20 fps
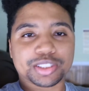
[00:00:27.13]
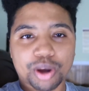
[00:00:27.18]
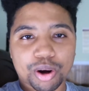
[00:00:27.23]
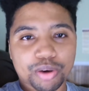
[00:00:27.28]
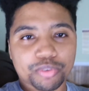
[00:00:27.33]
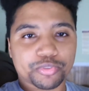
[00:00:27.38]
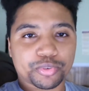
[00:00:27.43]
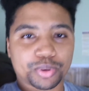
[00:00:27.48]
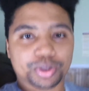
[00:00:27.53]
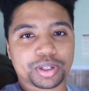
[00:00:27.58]

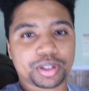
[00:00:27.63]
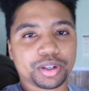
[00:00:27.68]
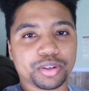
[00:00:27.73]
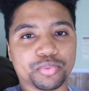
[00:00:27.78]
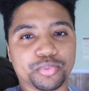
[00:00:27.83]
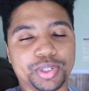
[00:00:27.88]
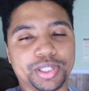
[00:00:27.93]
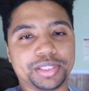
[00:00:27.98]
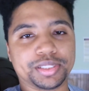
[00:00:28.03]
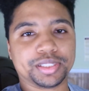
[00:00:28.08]
all for a good
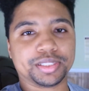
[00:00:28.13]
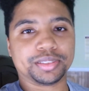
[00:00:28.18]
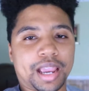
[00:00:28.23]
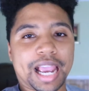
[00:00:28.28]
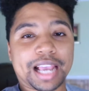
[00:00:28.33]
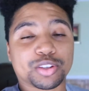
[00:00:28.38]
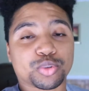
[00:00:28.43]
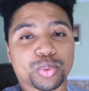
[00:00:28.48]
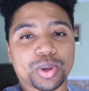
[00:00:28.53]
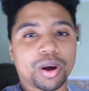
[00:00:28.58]
reason.
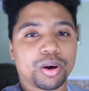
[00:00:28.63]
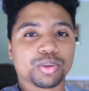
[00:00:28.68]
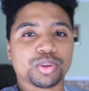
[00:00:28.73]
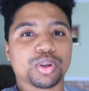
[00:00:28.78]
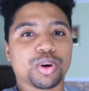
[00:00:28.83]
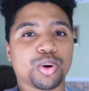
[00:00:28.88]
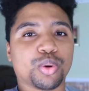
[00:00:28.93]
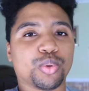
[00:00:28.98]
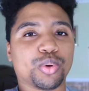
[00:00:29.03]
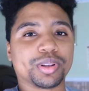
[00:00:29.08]
As we all
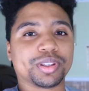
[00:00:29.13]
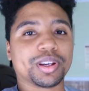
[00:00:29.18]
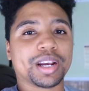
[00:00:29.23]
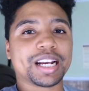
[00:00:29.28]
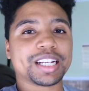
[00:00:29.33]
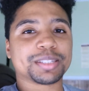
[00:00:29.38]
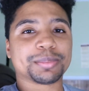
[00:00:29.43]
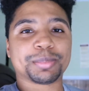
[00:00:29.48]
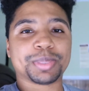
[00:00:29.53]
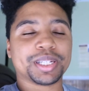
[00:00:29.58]
know, there
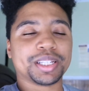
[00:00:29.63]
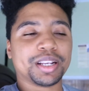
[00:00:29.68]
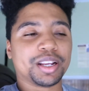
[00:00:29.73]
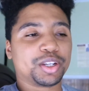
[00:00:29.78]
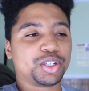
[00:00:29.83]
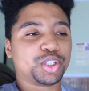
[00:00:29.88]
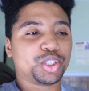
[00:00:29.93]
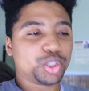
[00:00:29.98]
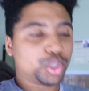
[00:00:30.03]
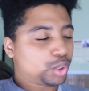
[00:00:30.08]
has been a
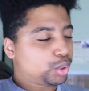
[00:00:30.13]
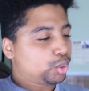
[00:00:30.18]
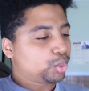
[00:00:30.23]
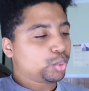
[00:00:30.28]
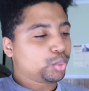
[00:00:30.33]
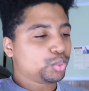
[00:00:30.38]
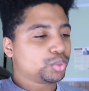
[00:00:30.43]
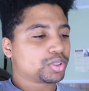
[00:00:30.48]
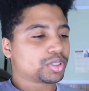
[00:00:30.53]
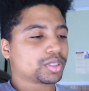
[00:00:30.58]

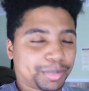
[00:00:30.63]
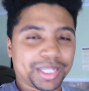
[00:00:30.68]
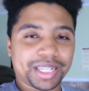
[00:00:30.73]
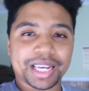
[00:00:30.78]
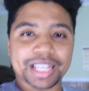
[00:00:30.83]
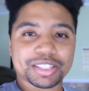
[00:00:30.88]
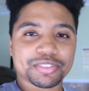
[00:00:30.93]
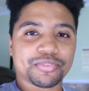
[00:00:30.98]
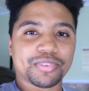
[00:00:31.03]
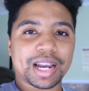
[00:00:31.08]
huge
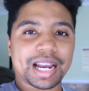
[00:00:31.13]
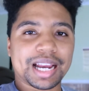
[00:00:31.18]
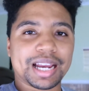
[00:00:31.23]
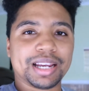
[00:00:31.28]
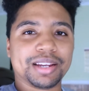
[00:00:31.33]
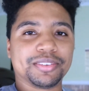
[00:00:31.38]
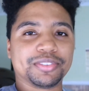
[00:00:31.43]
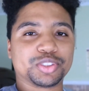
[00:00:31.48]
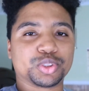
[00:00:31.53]
PS5